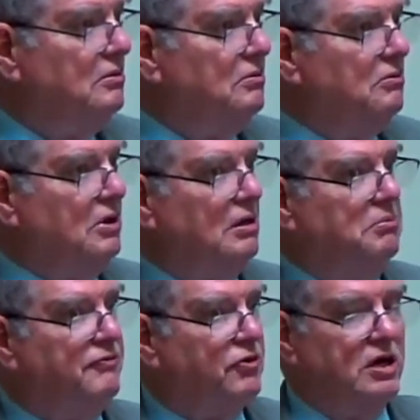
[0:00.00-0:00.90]
Well,
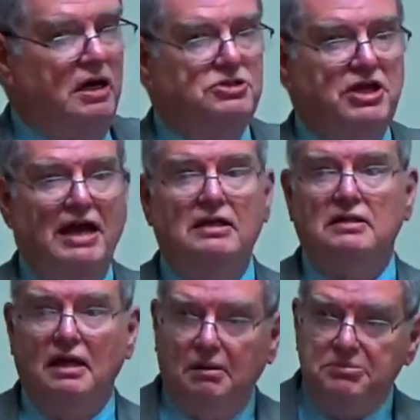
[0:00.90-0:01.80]
before guns, you had
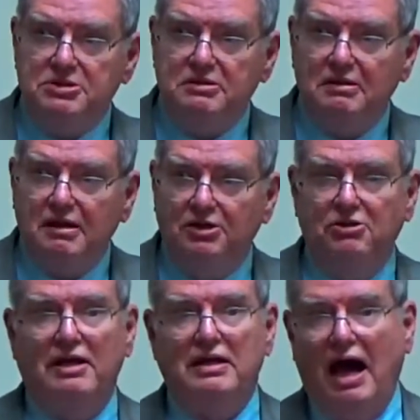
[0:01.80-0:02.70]
clubs and you
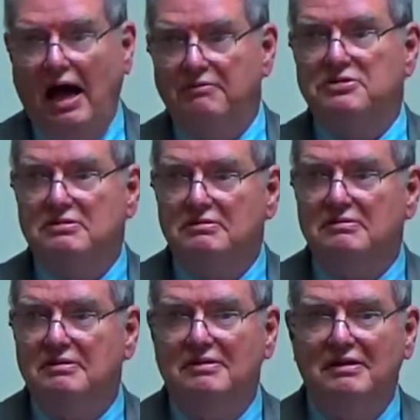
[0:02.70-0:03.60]
had knives.
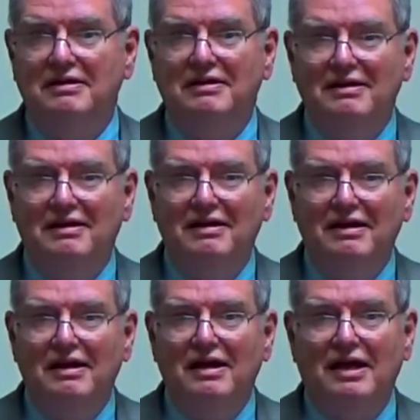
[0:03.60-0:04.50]

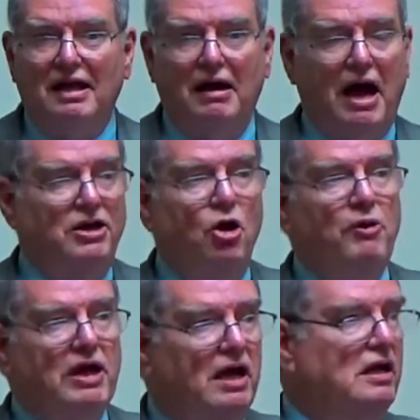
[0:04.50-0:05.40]
And I know we
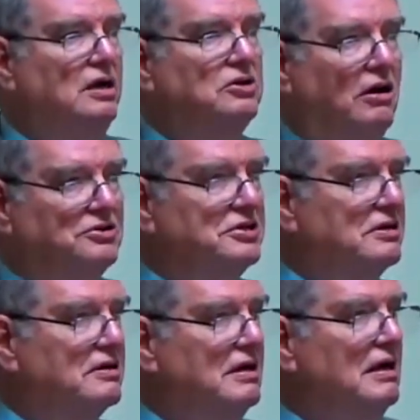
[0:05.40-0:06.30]
got a gun
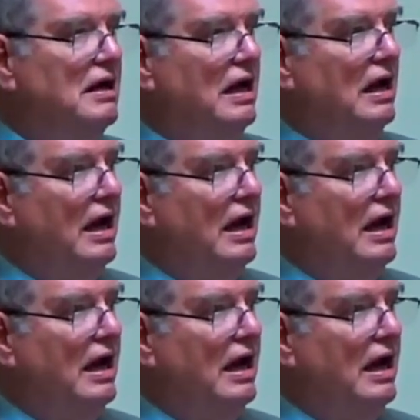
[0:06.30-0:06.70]
culture, and I